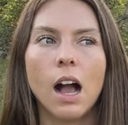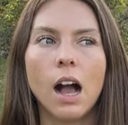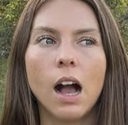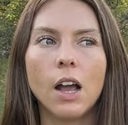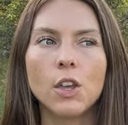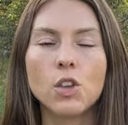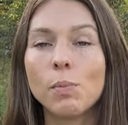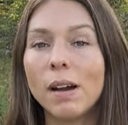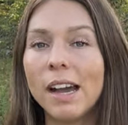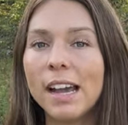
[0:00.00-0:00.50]

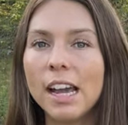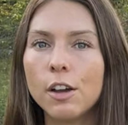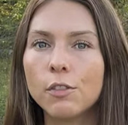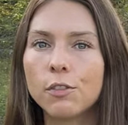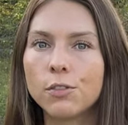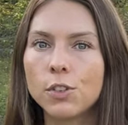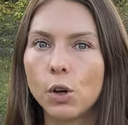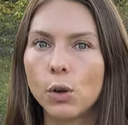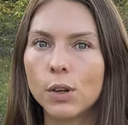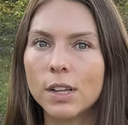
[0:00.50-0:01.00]
you might have
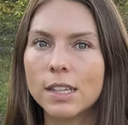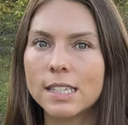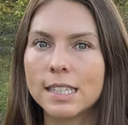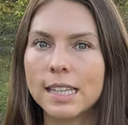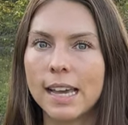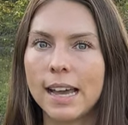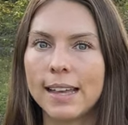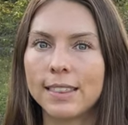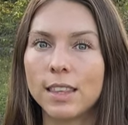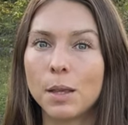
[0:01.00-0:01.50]
noticed
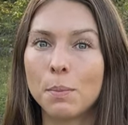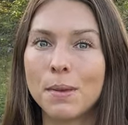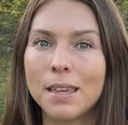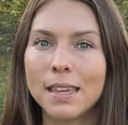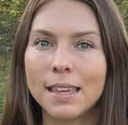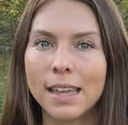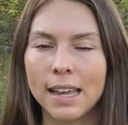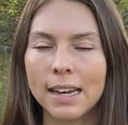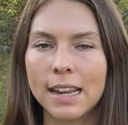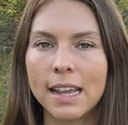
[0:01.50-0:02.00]
that at the
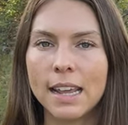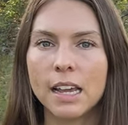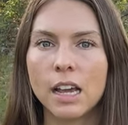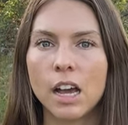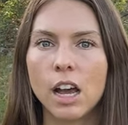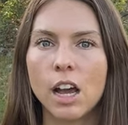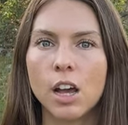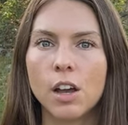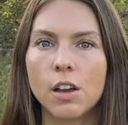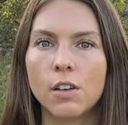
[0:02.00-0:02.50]
beginning
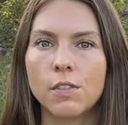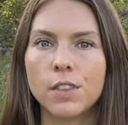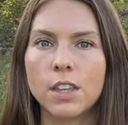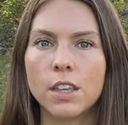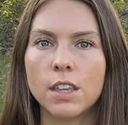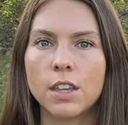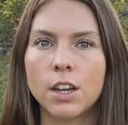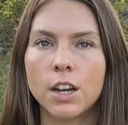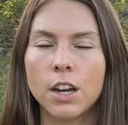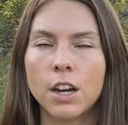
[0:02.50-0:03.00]
of the
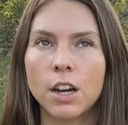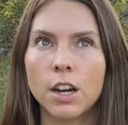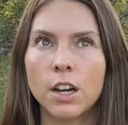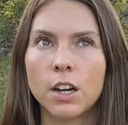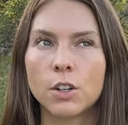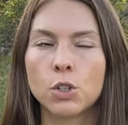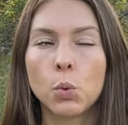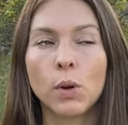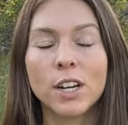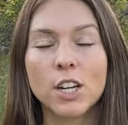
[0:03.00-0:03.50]

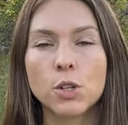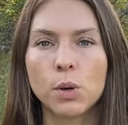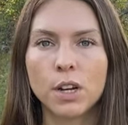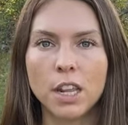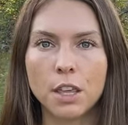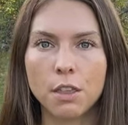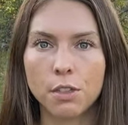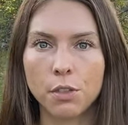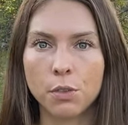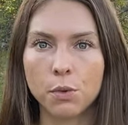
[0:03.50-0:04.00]
year twenty
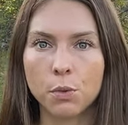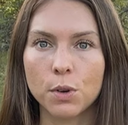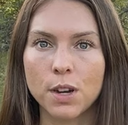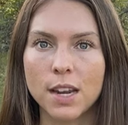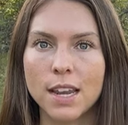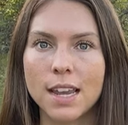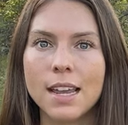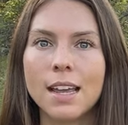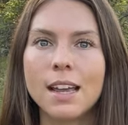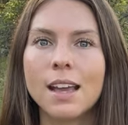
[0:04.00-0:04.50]

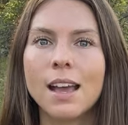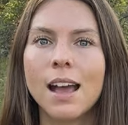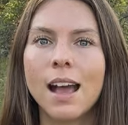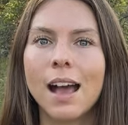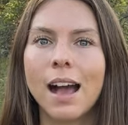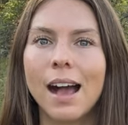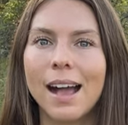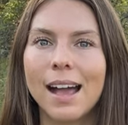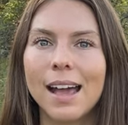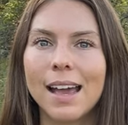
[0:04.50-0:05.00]
twenty-three,
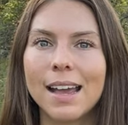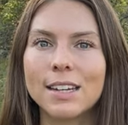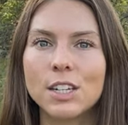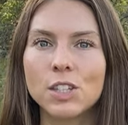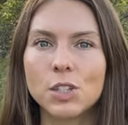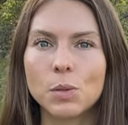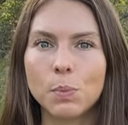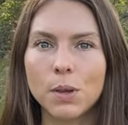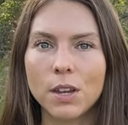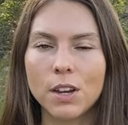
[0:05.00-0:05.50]
I
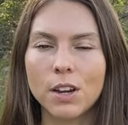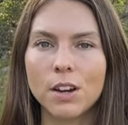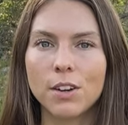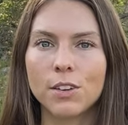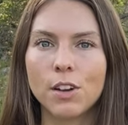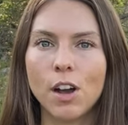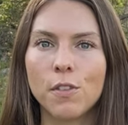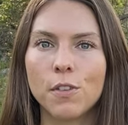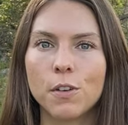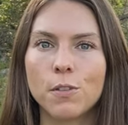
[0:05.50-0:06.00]
disappeared
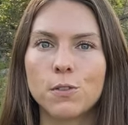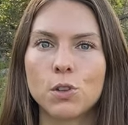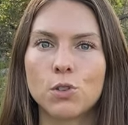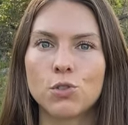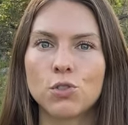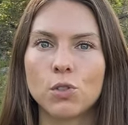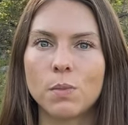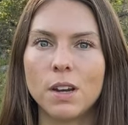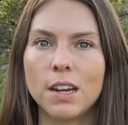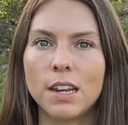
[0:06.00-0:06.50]
off of
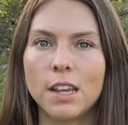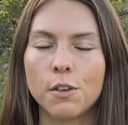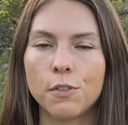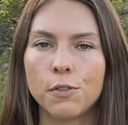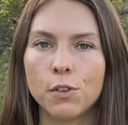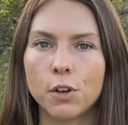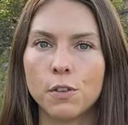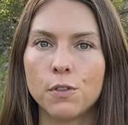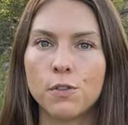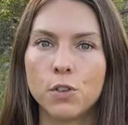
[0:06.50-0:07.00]
social media
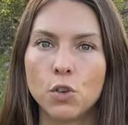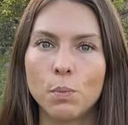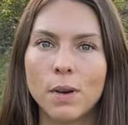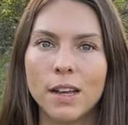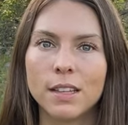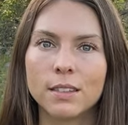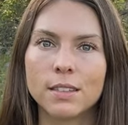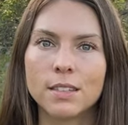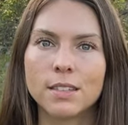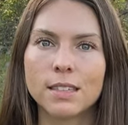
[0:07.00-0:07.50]
for a few
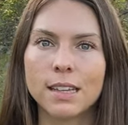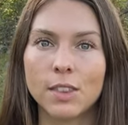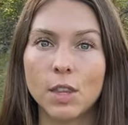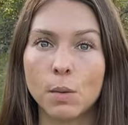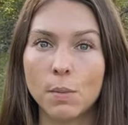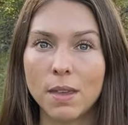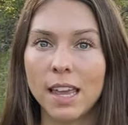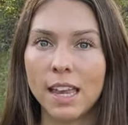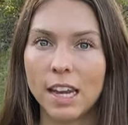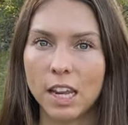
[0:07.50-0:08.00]
months in the
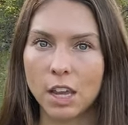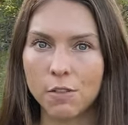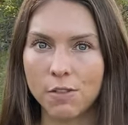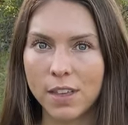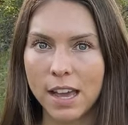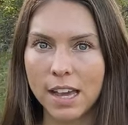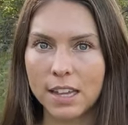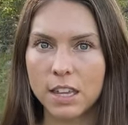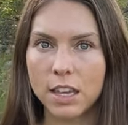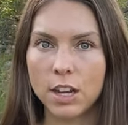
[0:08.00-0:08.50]
beginning of
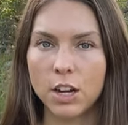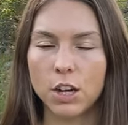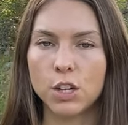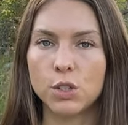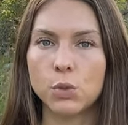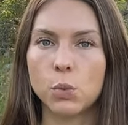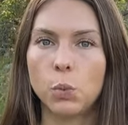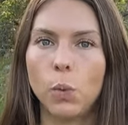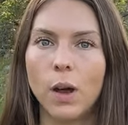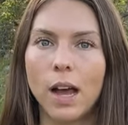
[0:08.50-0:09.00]
that year
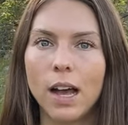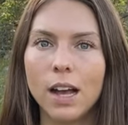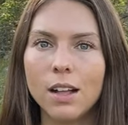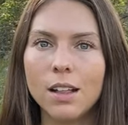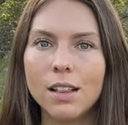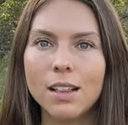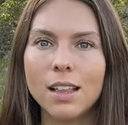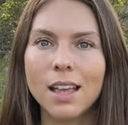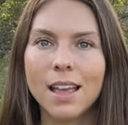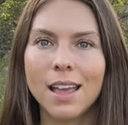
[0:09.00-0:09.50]
as
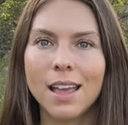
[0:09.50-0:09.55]
well.